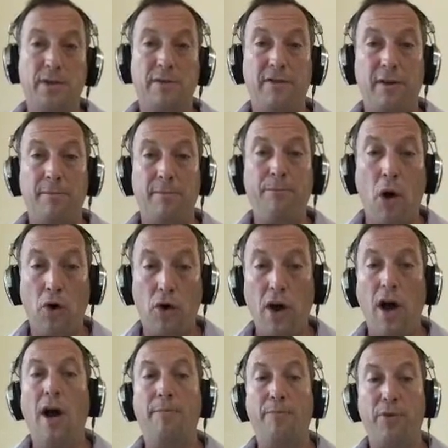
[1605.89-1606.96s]
a bulk
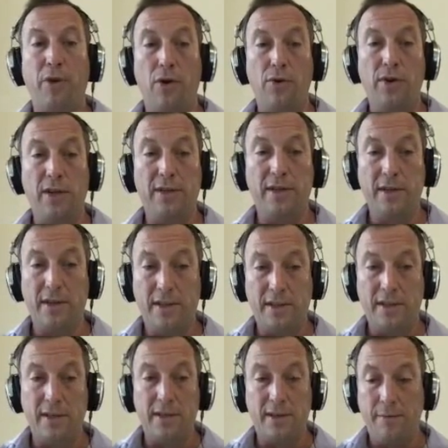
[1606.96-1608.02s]
upload into the
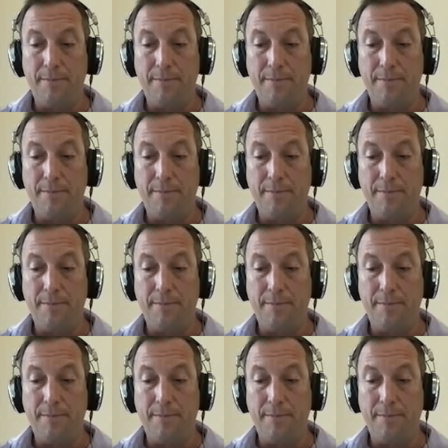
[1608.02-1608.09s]
system.